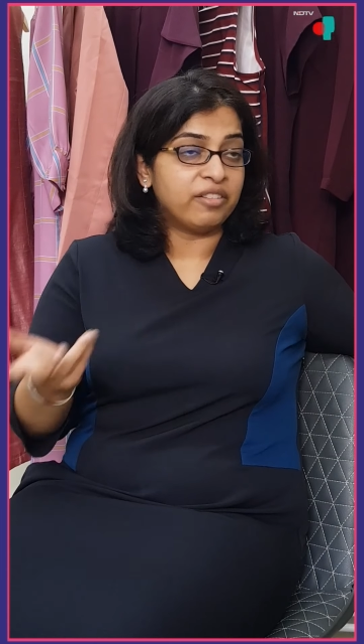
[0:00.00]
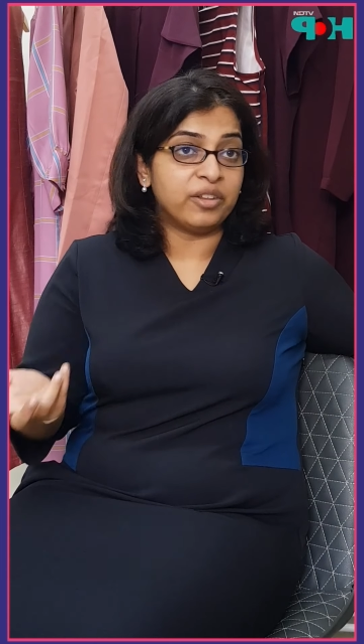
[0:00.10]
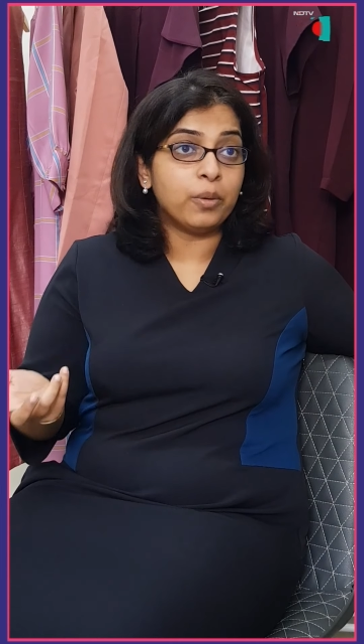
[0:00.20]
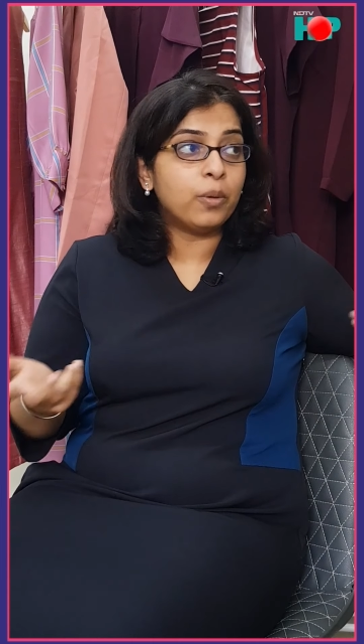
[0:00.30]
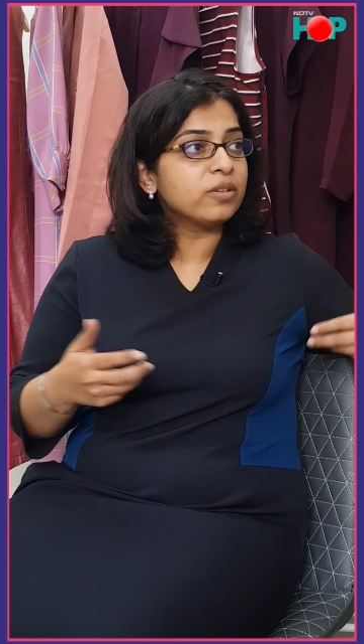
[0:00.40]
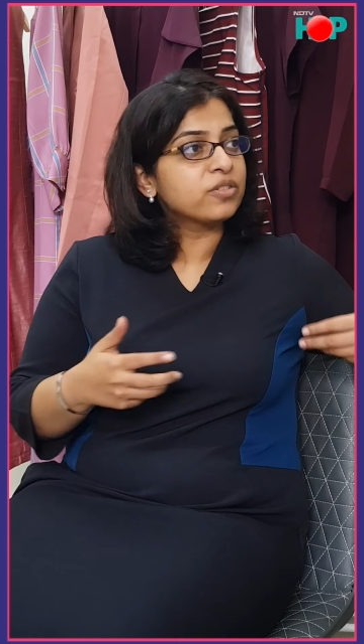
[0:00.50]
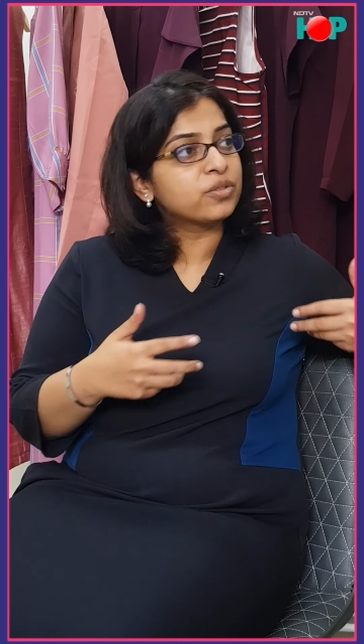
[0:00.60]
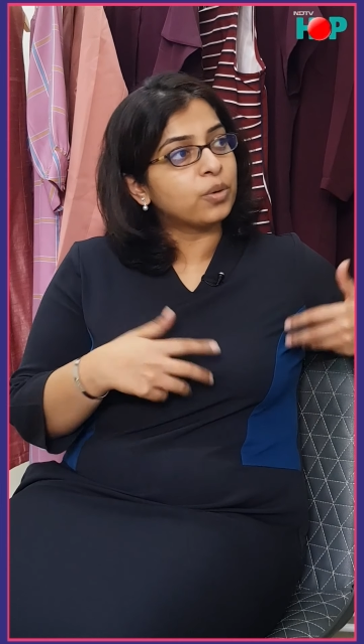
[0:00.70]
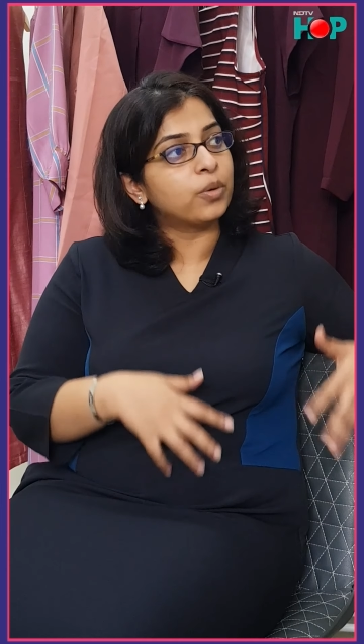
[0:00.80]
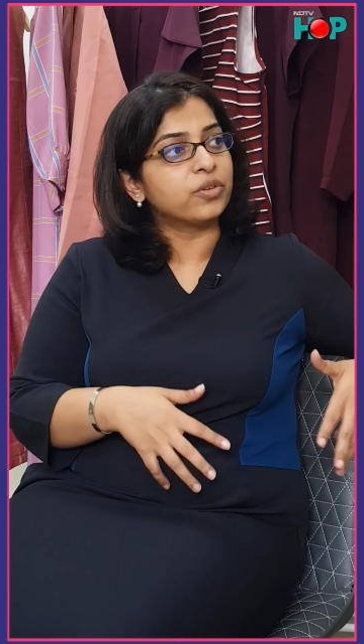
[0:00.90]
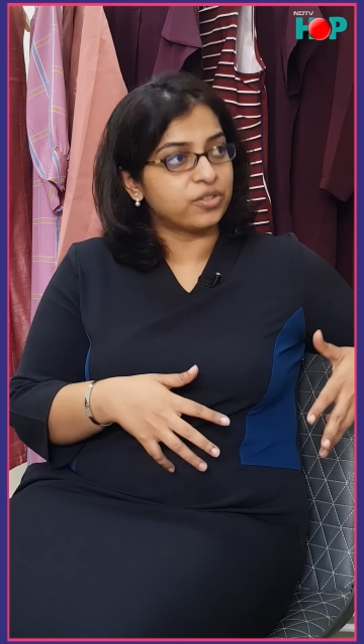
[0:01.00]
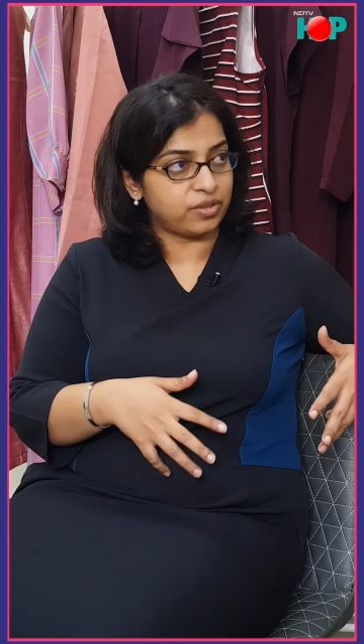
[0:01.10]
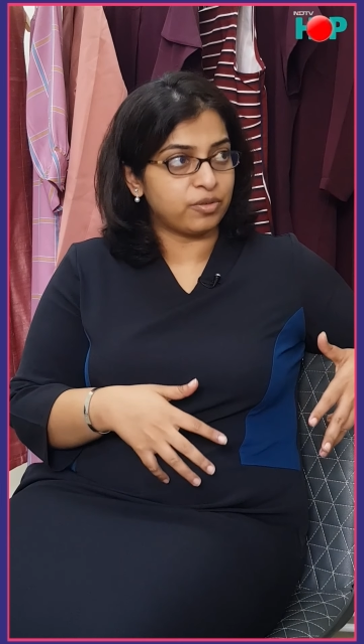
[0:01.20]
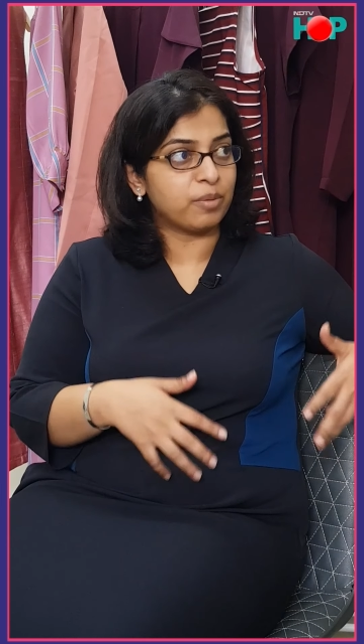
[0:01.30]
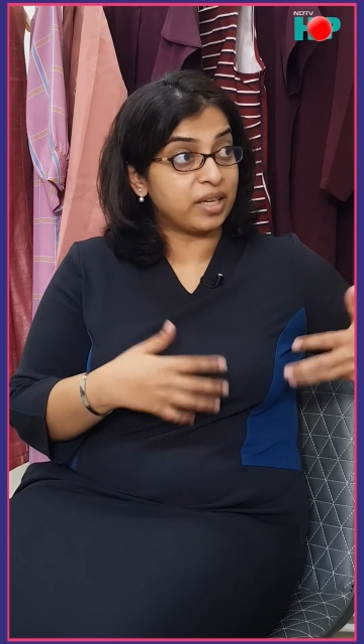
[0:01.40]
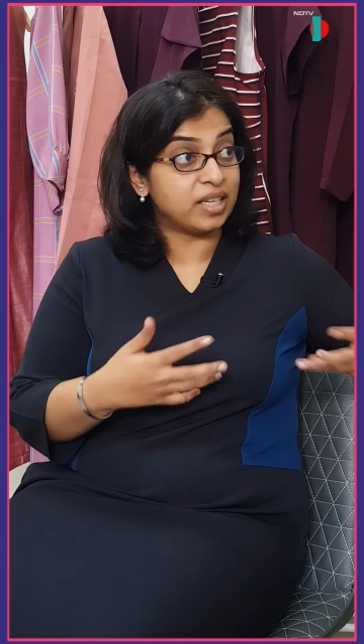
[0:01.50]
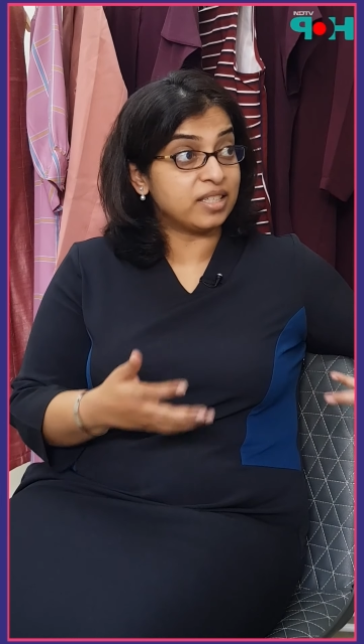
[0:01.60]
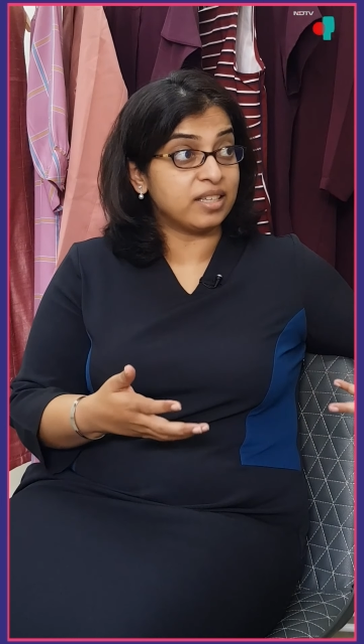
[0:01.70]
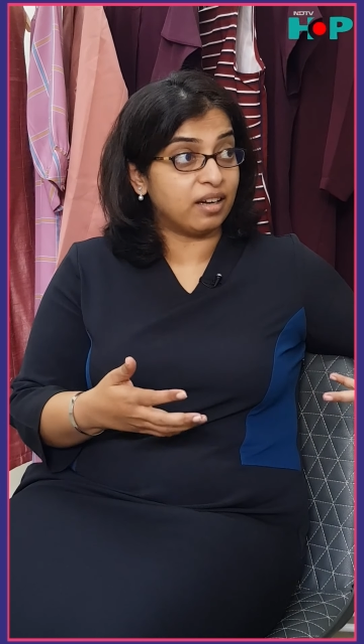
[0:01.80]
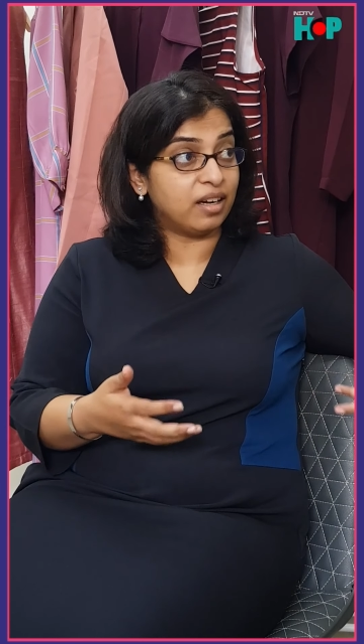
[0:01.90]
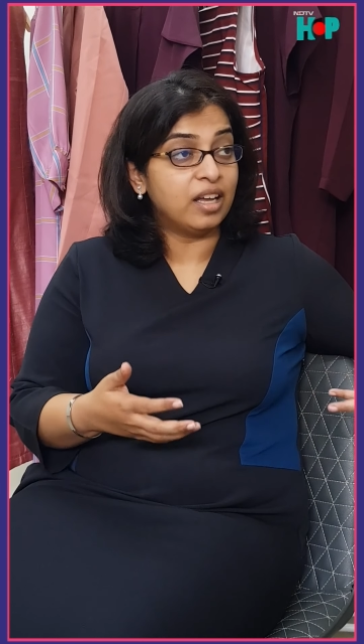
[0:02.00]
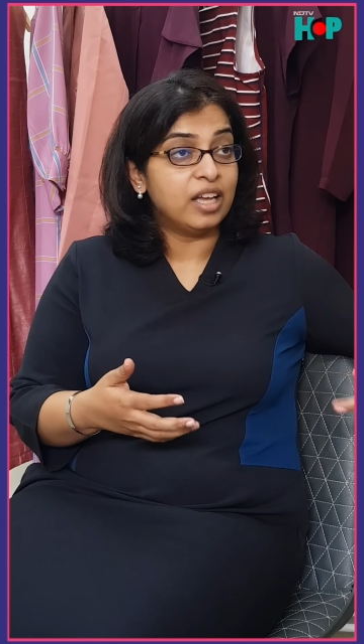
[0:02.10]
They all source from India.